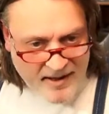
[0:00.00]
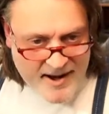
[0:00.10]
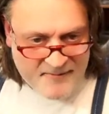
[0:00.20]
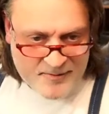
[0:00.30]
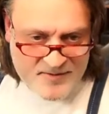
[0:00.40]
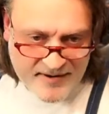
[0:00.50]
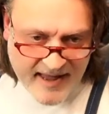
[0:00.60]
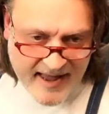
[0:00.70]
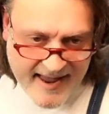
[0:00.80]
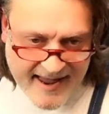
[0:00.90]
I am from
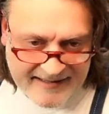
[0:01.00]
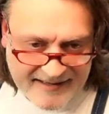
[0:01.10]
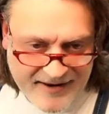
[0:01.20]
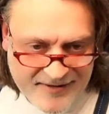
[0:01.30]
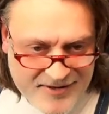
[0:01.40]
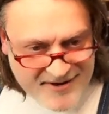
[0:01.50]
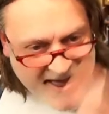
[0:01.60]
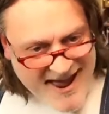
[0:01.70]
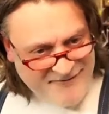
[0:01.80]
UK and living in the UK.